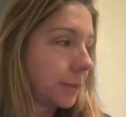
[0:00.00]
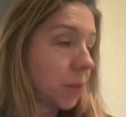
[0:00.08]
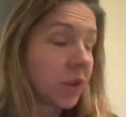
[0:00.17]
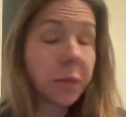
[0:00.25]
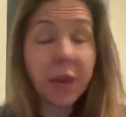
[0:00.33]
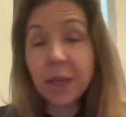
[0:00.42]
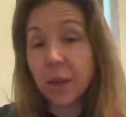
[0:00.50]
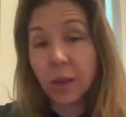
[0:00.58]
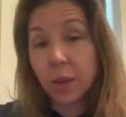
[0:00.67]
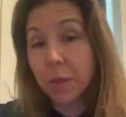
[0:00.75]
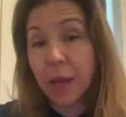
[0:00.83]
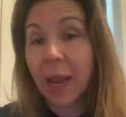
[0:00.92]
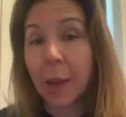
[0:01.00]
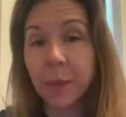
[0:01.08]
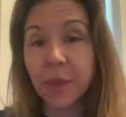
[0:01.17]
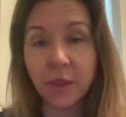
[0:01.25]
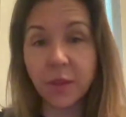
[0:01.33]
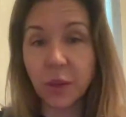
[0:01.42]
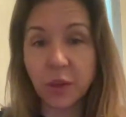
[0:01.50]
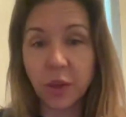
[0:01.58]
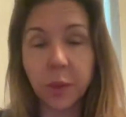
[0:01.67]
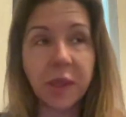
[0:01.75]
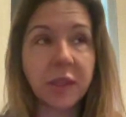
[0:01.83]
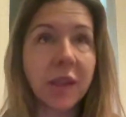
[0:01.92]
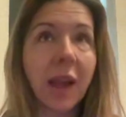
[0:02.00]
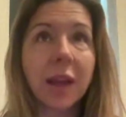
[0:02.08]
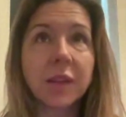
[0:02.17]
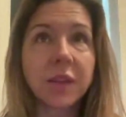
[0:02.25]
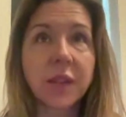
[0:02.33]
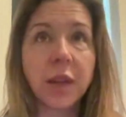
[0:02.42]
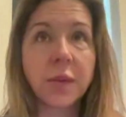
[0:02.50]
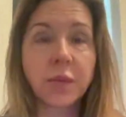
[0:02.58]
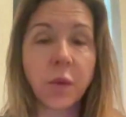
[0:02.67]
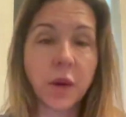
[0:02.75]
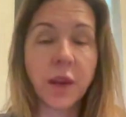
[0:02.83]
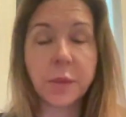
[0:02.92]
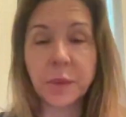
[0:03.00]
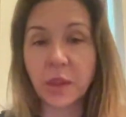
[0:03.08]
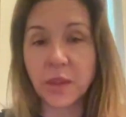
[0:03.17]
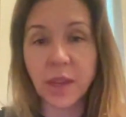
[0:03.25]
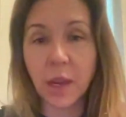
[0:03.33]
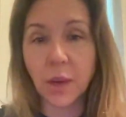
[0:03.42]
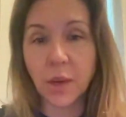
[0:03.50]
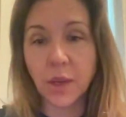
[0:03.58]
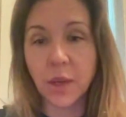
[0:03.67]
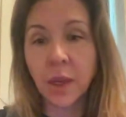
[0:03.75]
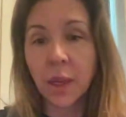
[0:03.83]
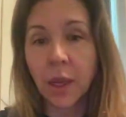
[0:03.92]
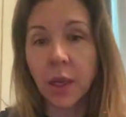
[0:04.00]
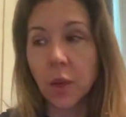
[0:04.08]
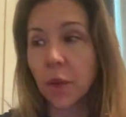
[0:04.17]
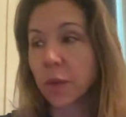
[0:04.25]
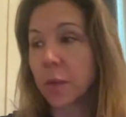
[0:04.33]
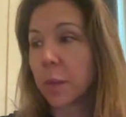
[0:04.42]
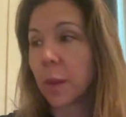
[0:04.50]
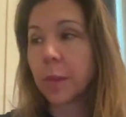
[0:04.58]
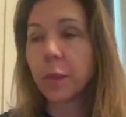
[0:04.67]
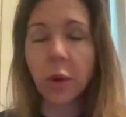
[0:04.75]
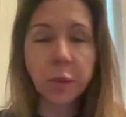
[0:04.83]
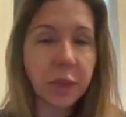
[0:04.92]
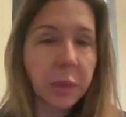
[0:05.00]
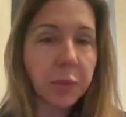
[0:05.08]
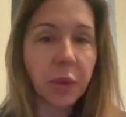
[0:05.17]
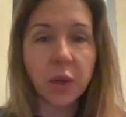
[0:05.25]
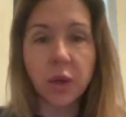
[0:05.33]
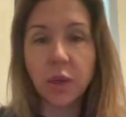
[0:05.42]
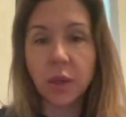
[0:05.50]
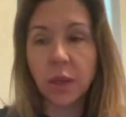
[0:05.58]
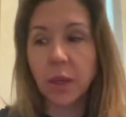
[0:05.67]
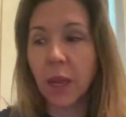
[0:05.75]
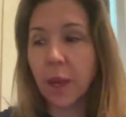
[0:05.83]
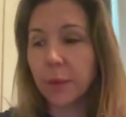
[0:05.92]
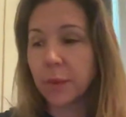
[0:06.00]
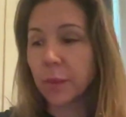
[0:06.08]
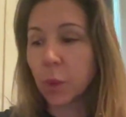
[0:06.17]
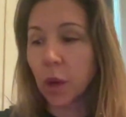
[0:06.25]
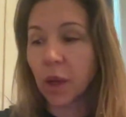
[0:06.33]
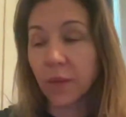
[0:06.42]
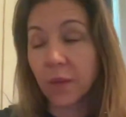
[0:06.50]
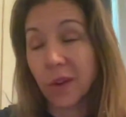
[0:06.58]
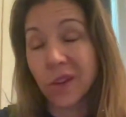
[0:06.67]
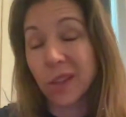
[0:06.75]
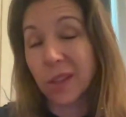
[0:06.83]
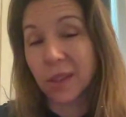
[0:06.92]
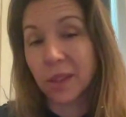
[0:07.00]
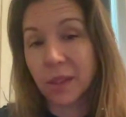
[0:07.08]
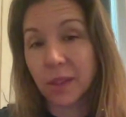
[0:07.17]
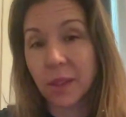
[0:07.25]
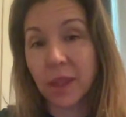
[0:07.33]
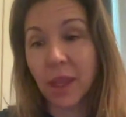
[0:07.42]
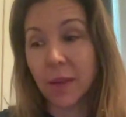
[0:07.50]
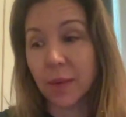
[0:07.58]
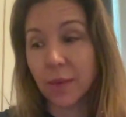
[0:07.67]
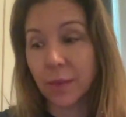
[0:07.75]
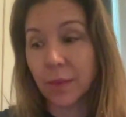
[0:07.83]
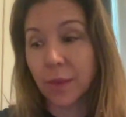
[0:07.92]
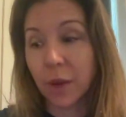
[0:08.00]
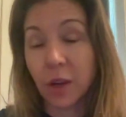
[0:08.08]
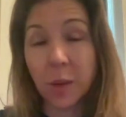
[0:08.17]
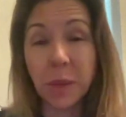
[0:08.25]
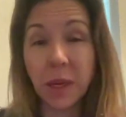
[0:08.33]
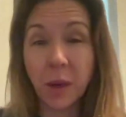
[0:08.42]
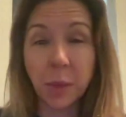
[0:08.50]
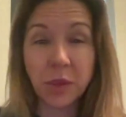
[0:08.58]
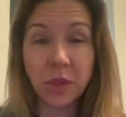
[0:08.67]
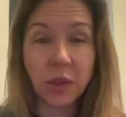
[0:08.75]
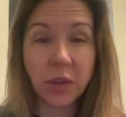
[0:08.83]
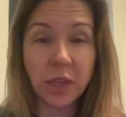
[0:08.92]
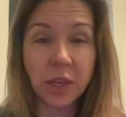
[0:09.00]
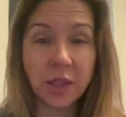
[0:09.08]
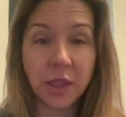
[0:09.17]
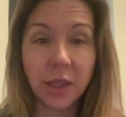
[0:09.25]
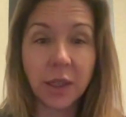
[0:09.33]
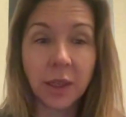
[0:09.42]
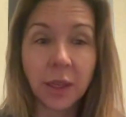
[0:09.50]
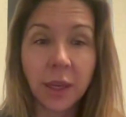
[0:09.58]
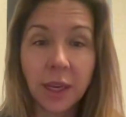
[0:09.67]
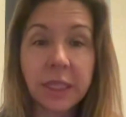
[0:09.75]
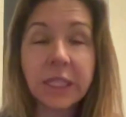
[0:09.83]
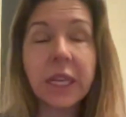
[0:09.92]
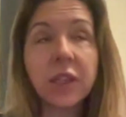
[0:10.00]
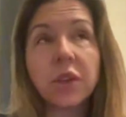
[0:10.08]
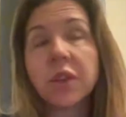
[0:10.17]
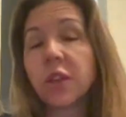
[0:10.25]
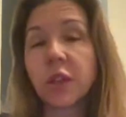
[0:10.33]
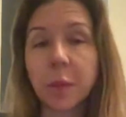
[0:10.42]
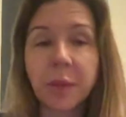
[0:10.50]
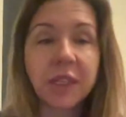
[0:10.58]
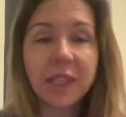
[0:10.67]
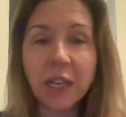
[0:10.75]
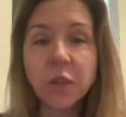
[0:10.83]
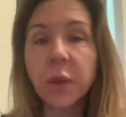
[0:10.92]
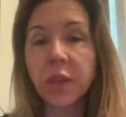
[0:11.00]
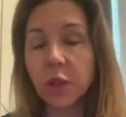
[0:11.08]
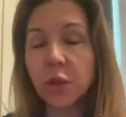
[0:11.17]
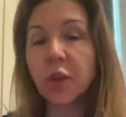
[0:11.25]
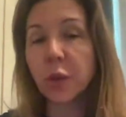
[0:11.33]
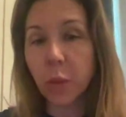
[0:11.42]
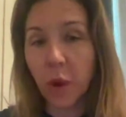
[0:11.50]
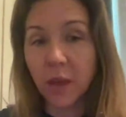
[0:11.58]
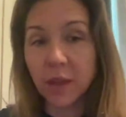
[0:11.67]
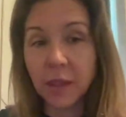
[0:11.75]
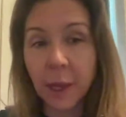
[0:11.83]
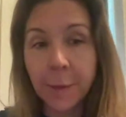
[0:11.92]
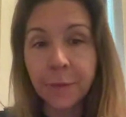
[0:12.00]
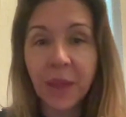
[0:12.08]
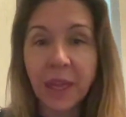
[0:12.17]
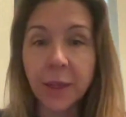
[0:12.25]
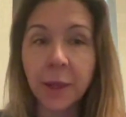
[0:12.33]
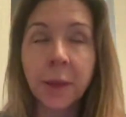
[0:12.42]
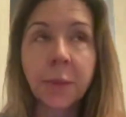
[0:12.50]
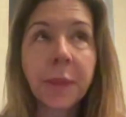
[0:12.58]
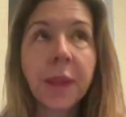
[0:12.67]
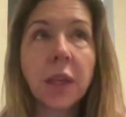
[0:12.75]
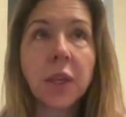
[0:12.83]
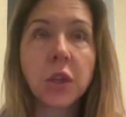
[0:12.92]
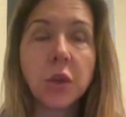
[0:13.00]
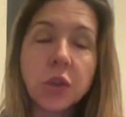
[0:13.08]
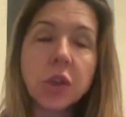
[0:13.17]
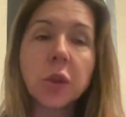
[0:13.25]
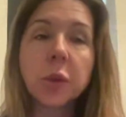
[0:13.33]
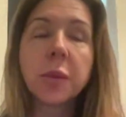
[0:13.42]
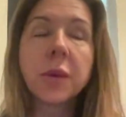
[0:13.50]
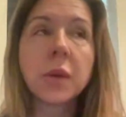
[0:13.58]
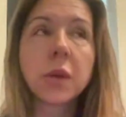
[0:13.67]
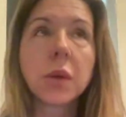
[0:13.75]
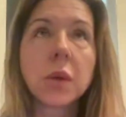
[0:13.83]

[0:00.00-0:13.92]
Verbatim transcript: which may happen in the future, because as, say, Fortnite builds out and, you know, there's more people and more convergence, then there could be an opportunity to continue to do that, because that's what YouTube was. Like YouTube,